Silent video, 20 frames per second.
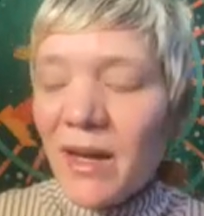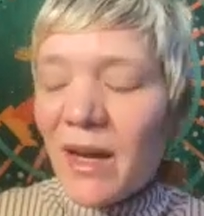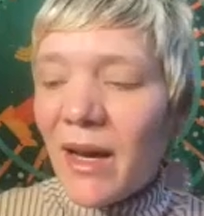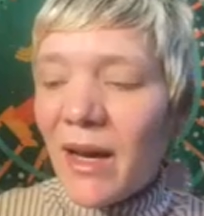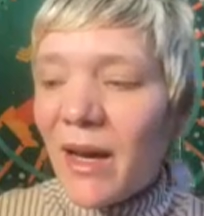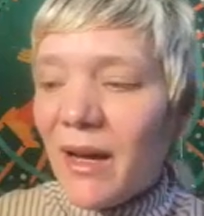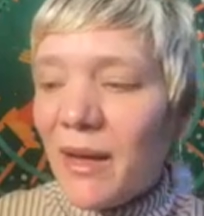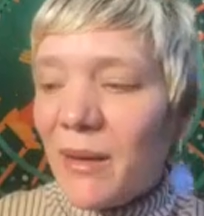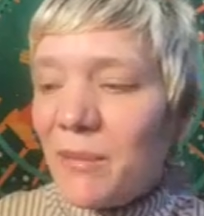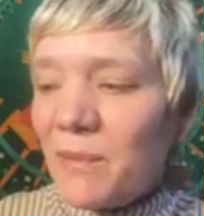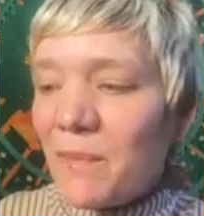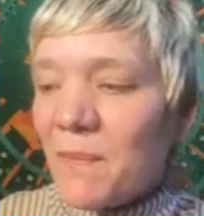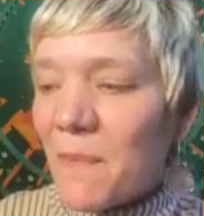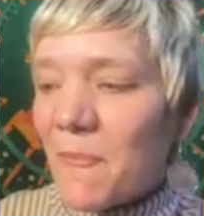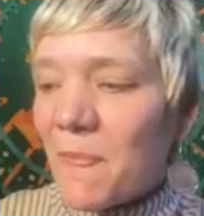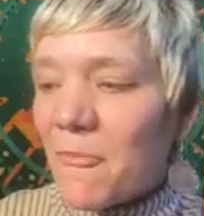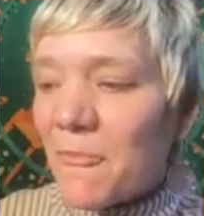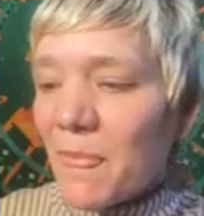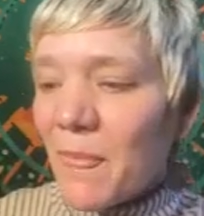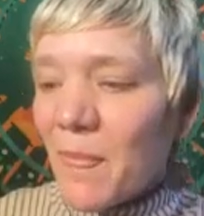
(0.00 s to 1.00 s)
And
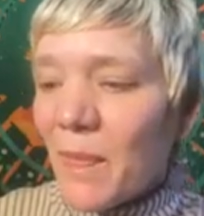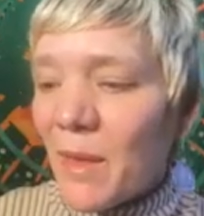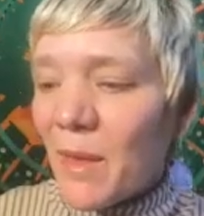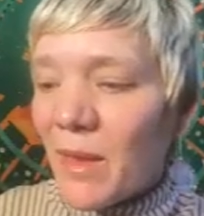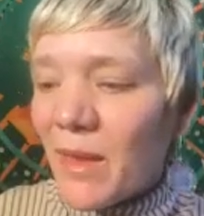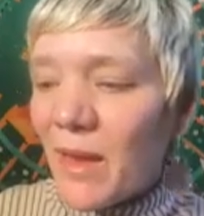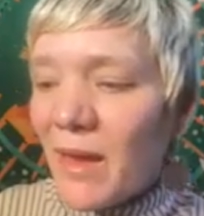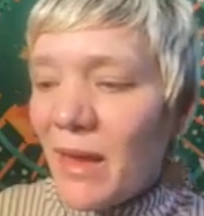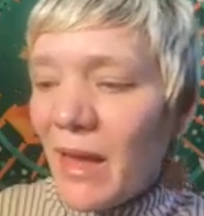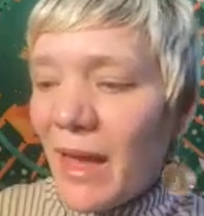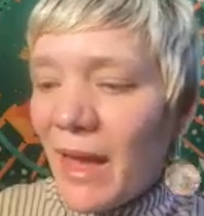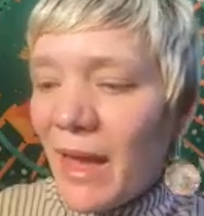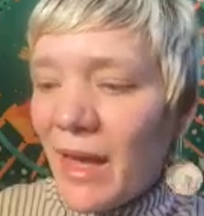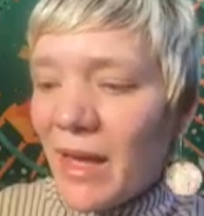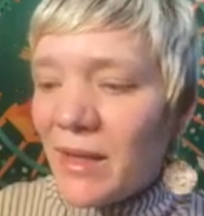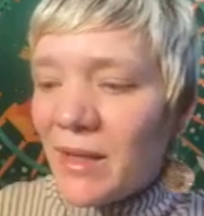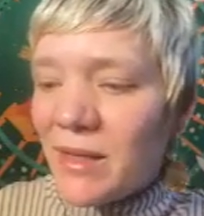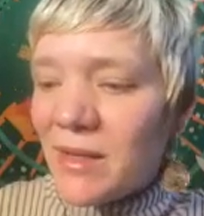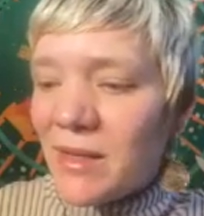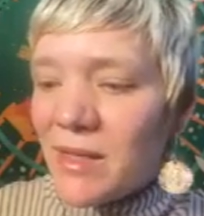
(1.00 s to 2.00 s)

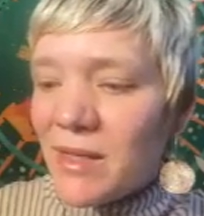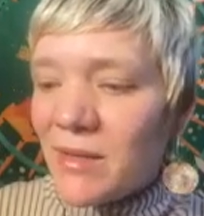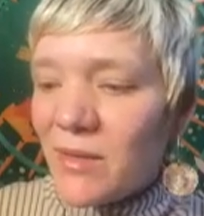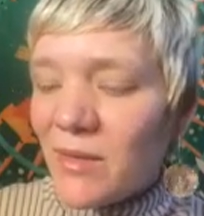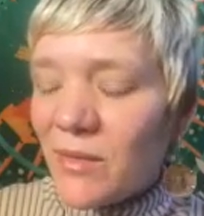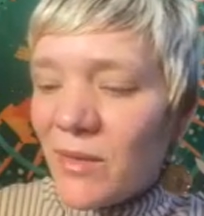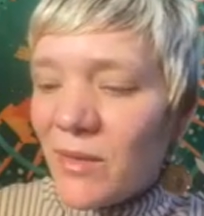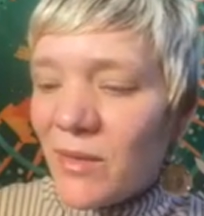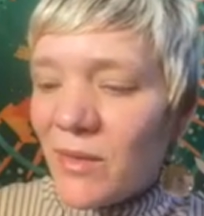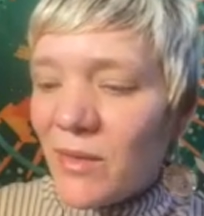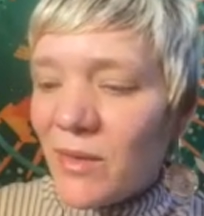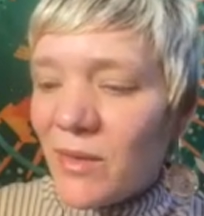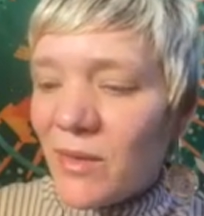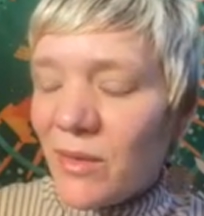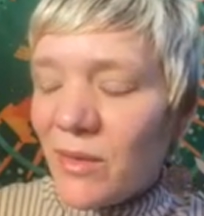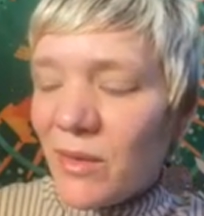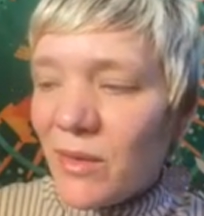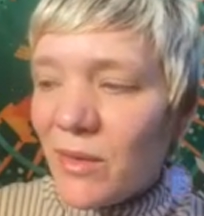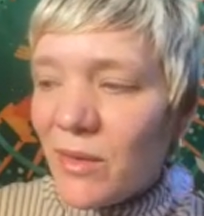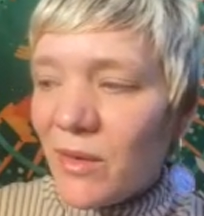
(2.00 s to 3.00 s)

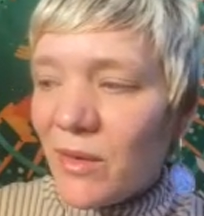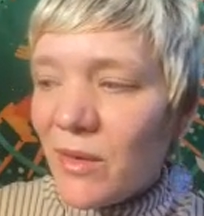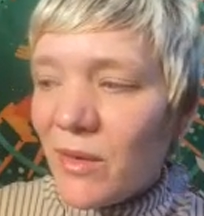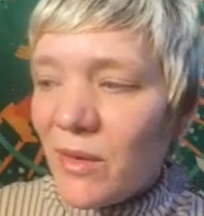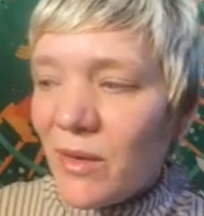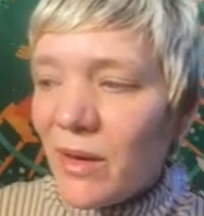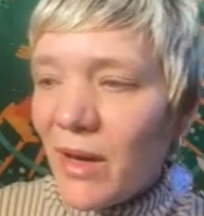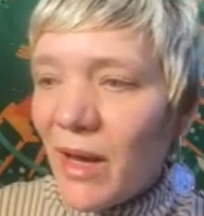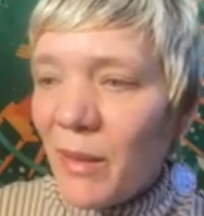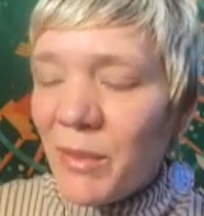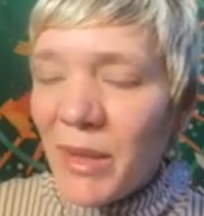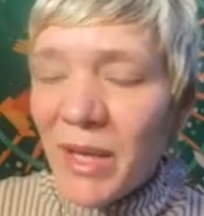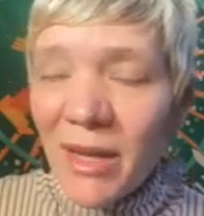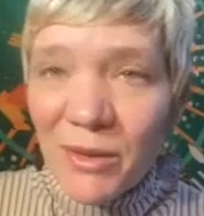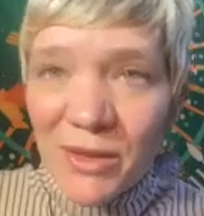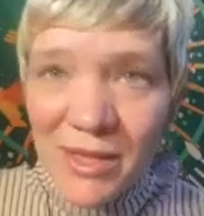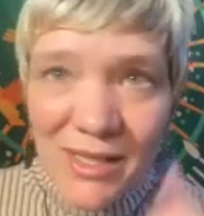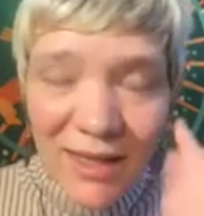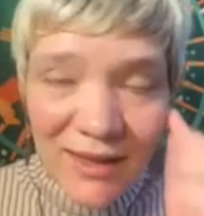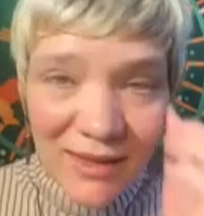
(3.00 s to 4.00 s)
I mean, it
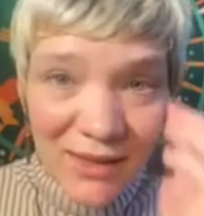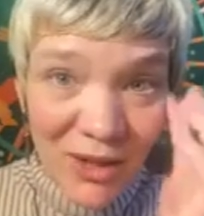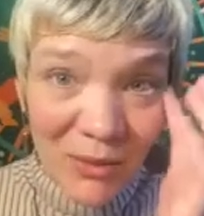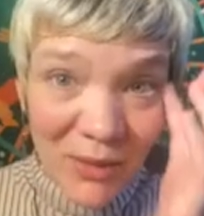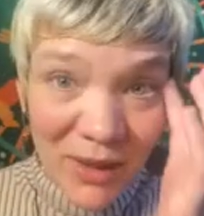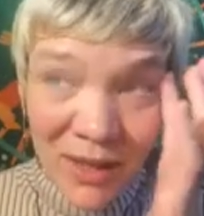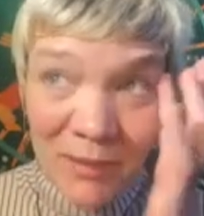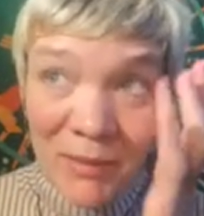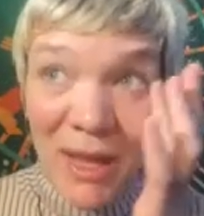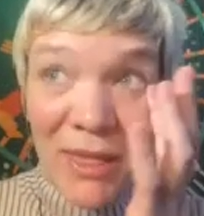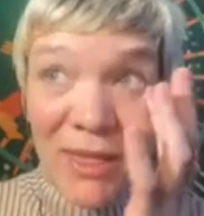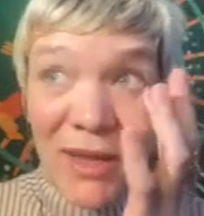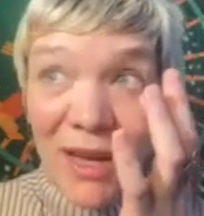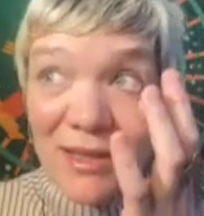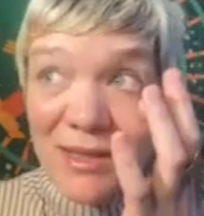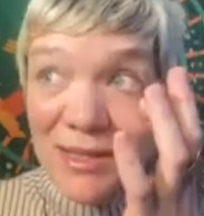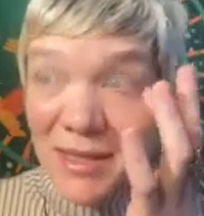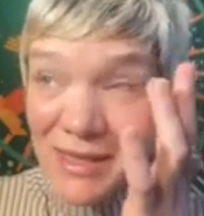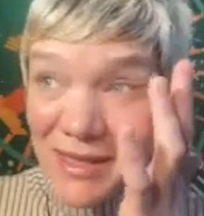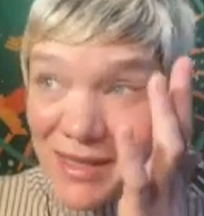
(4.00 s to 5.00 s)
was like they're reading my
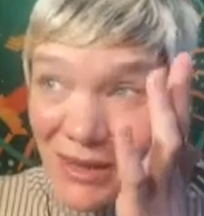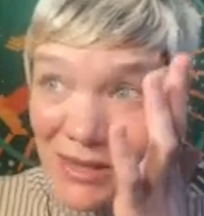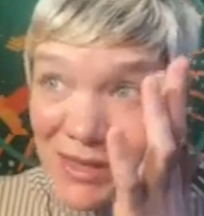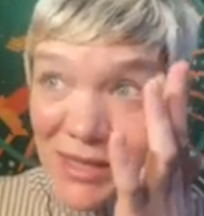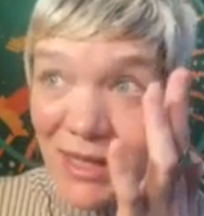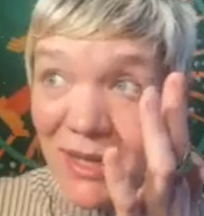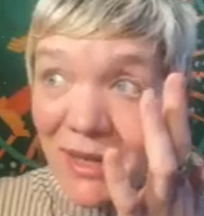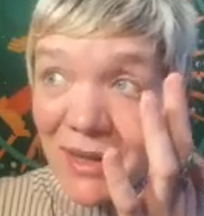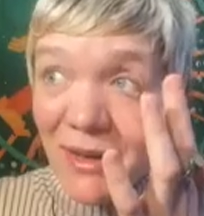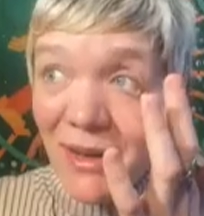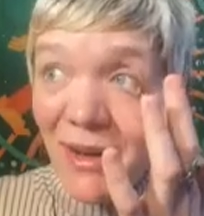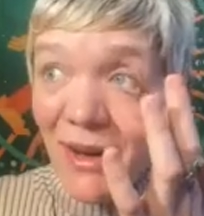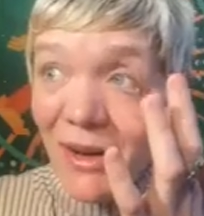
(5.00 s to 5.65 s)
thoughts, because I was like,